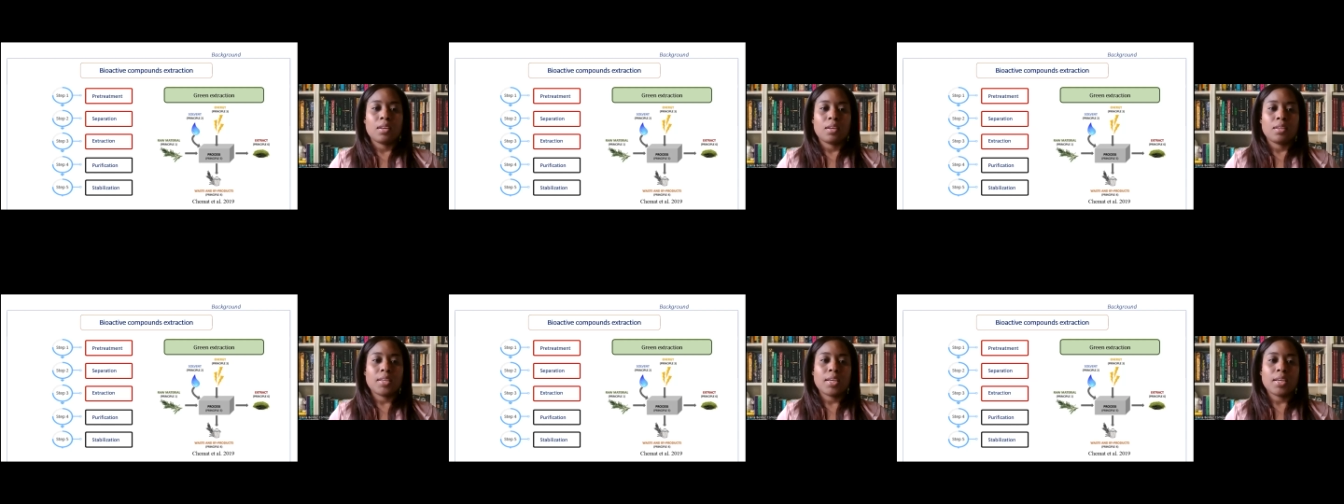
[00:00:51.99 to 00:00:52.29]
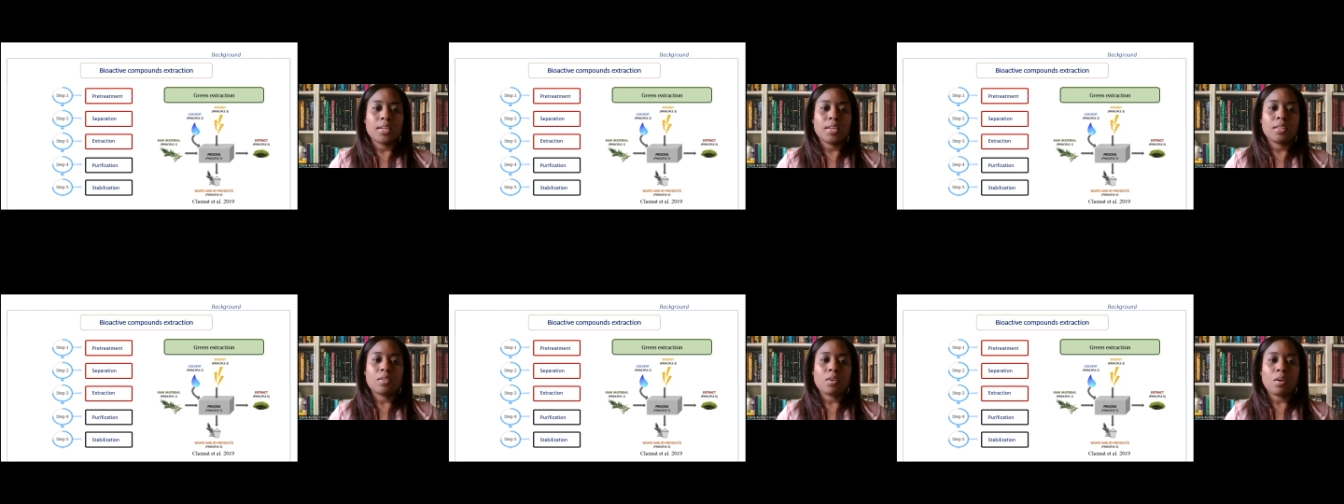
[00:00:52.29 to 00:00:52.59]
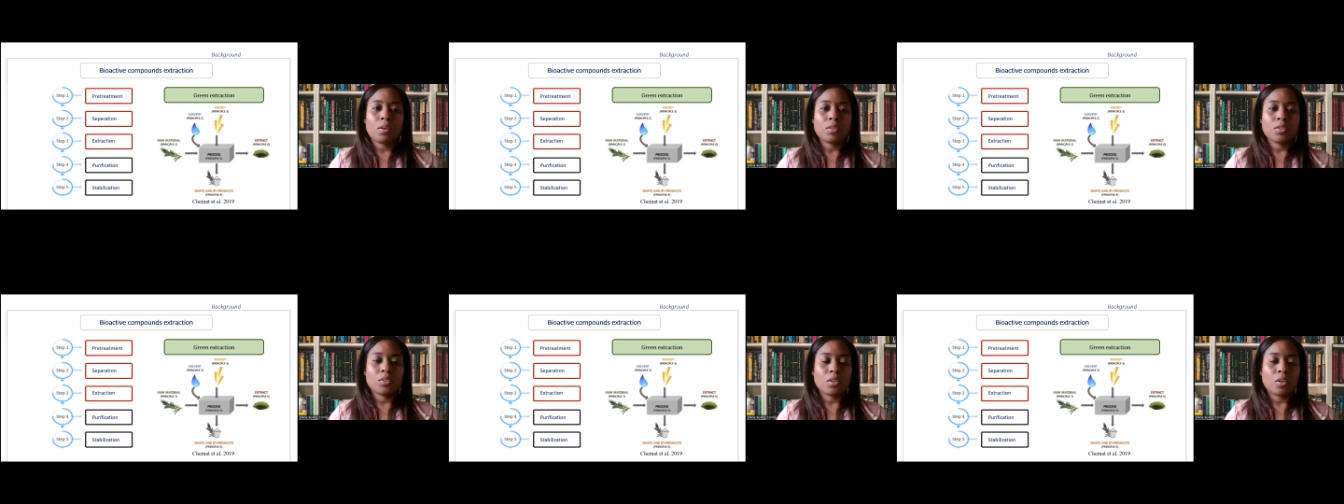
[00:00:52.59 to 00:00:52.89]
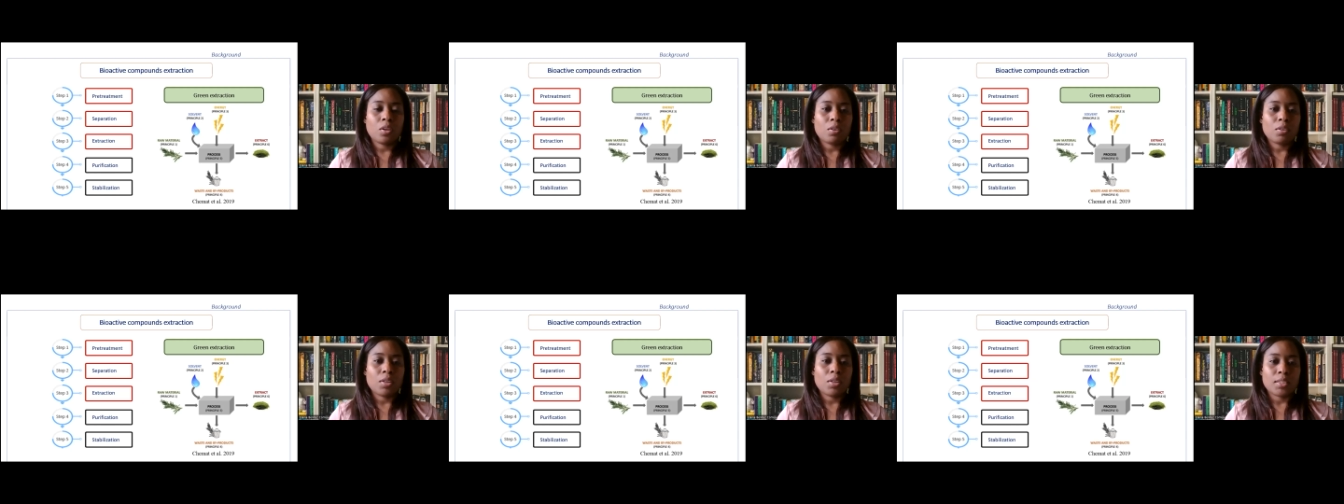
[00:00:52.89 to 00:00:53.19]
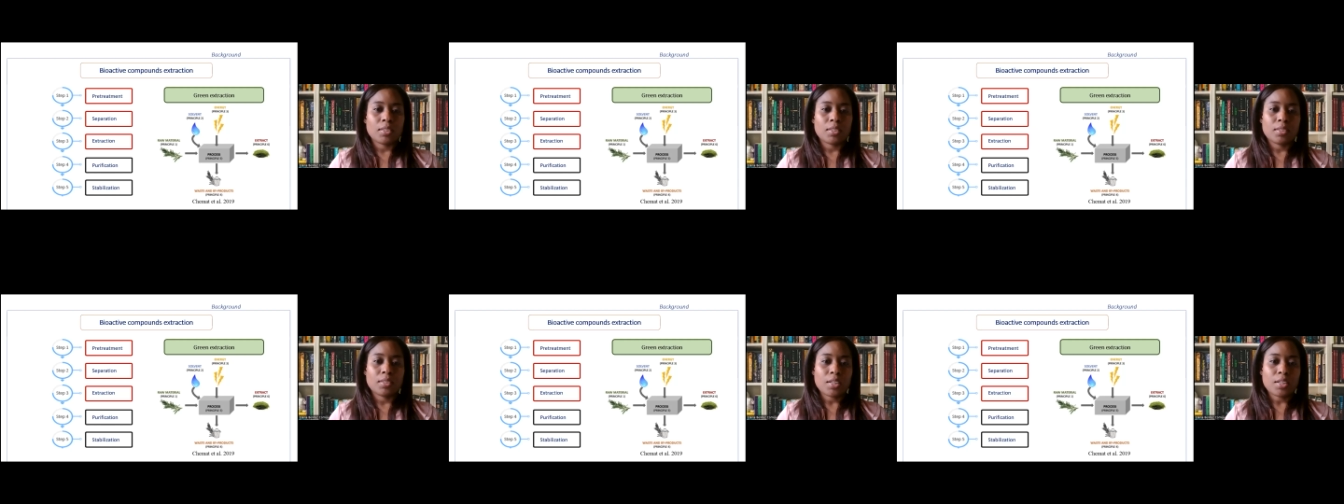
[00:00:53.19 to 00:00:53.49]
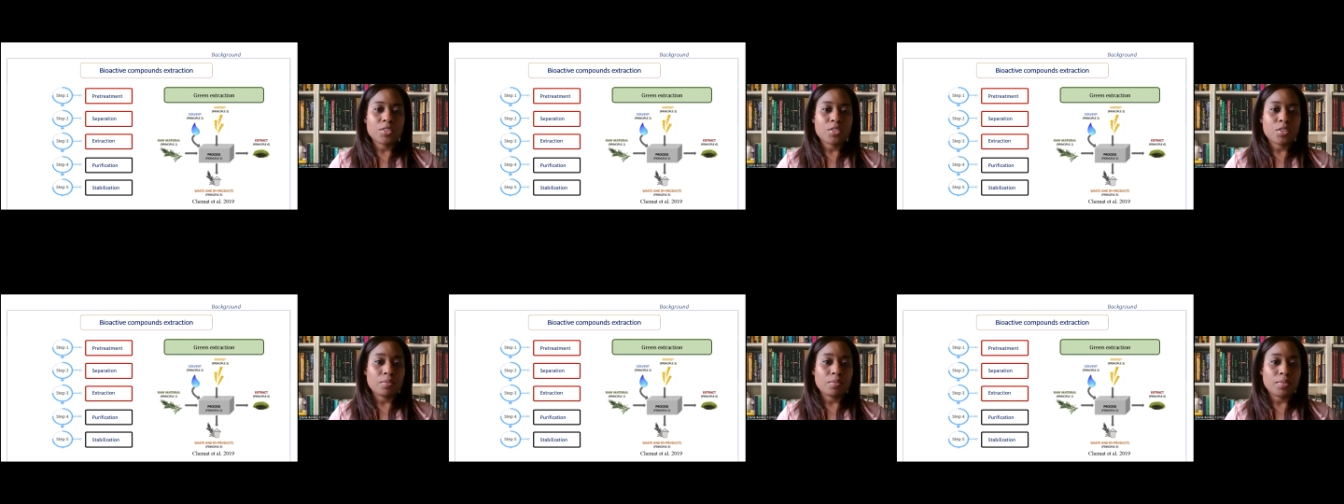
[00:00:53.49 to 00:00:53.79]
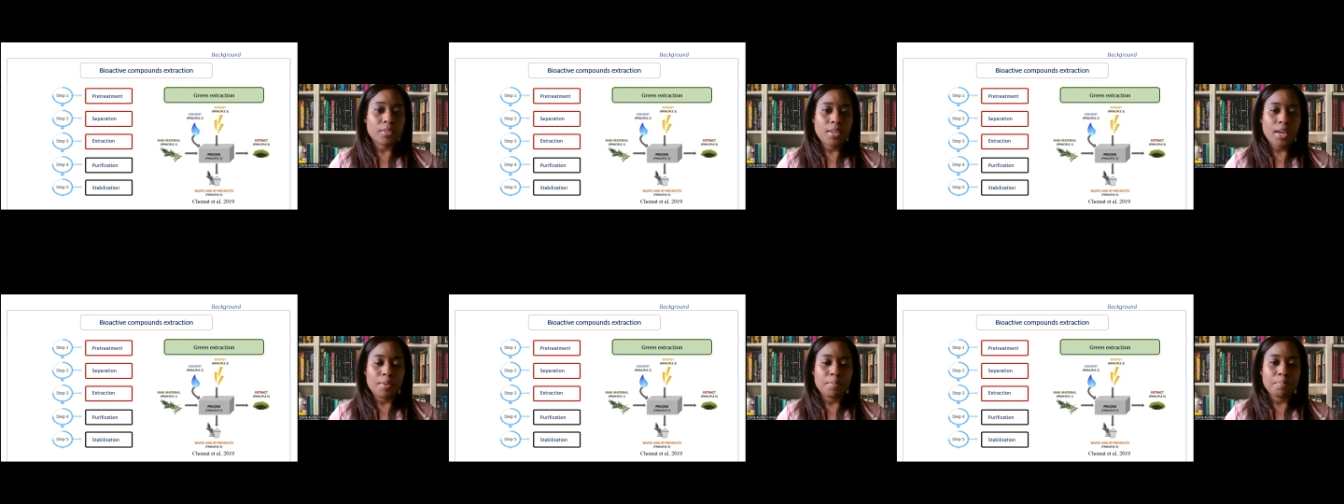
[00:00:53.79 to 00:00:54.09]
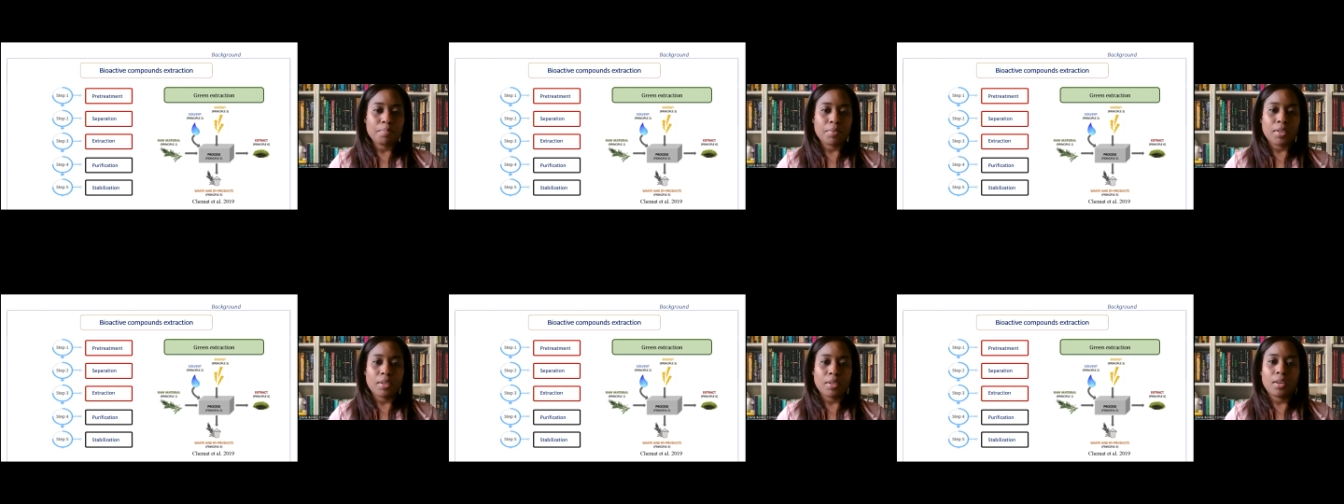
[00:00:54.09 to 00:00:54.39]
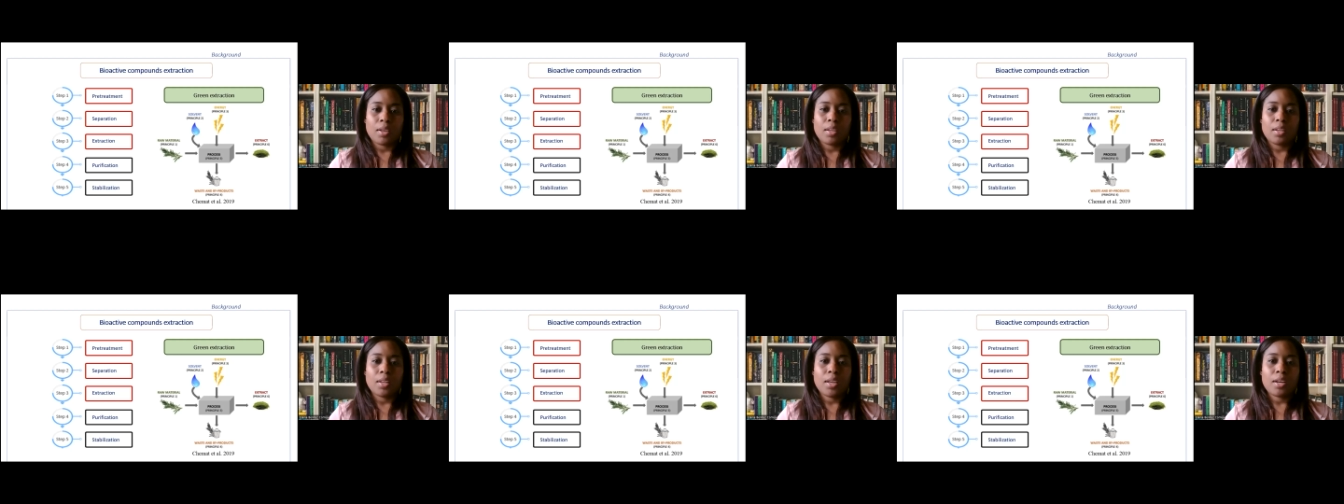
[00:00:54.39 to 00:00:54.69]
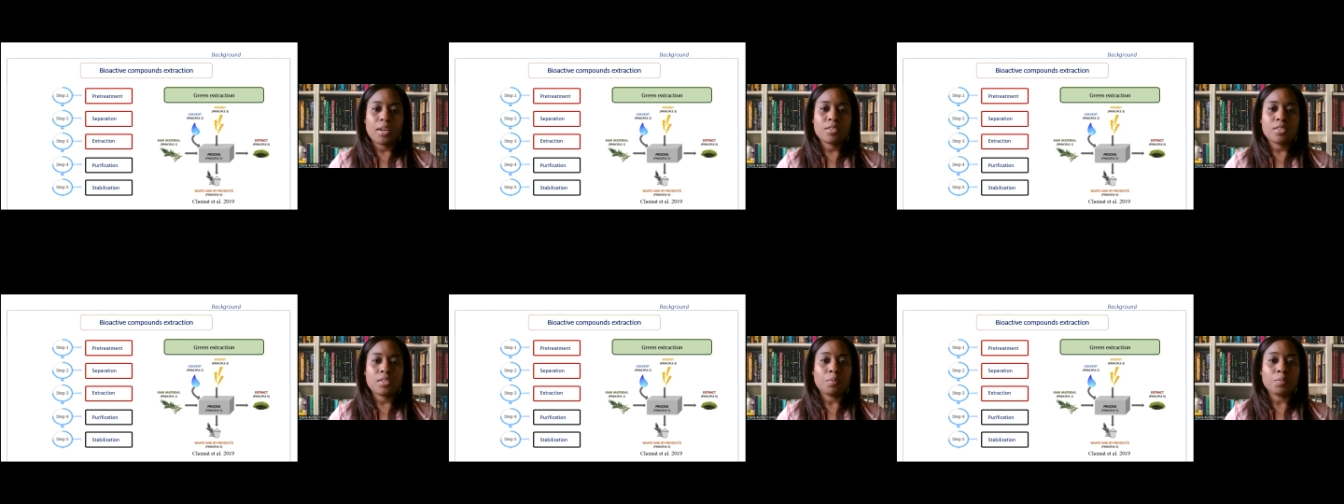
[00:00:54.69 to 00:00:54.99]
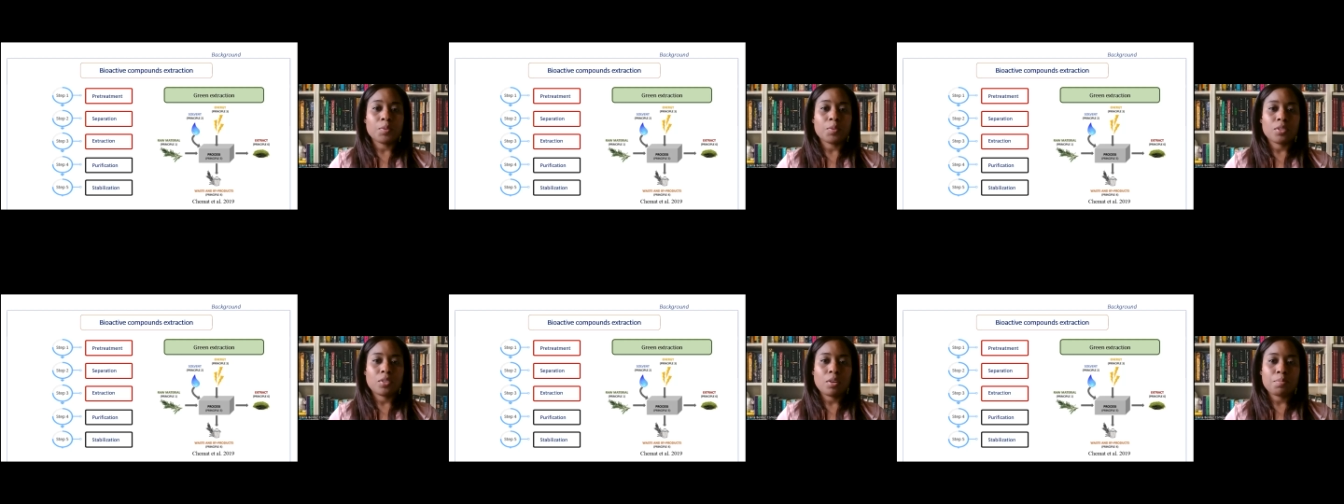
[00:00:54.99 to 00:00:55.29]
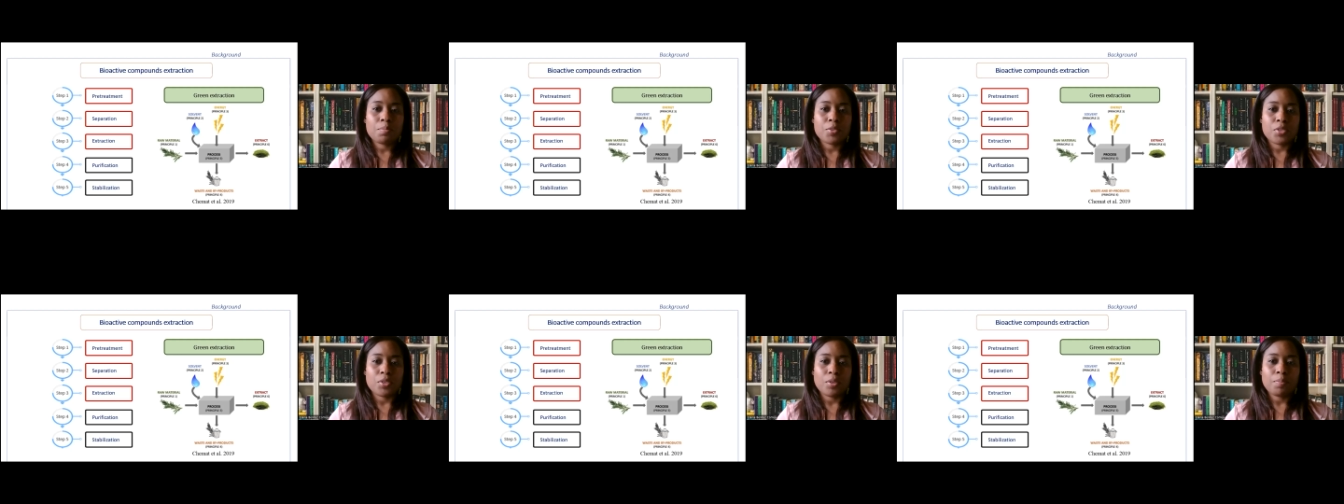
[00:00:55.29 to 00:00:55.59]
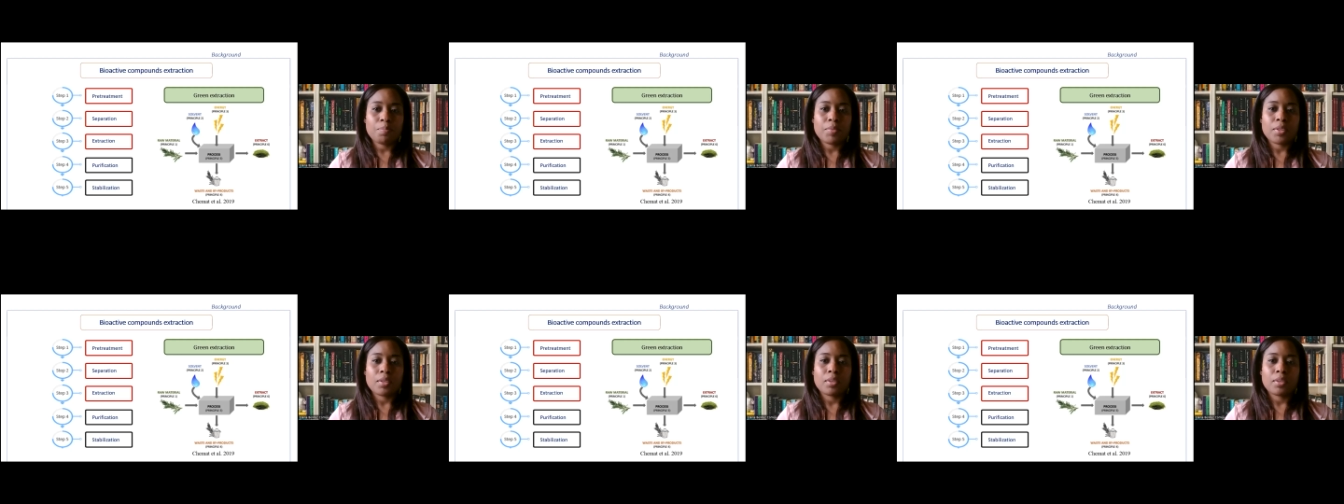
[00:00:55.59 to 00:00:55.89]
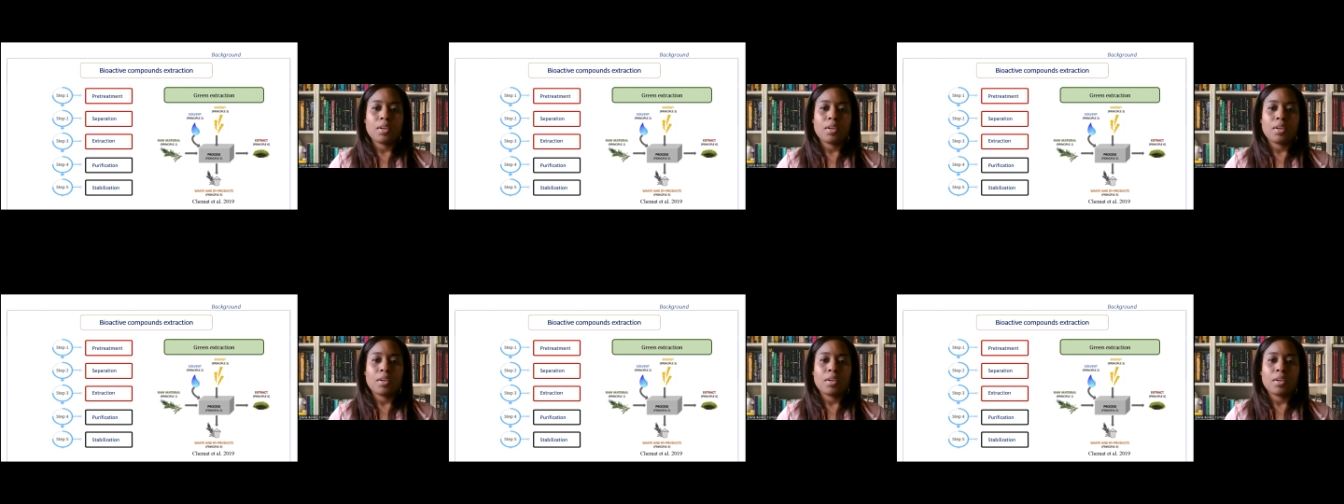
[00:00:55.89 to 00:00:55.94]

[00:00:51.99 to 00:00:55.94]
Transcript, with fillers: they need also longer extraction time, energy consumption,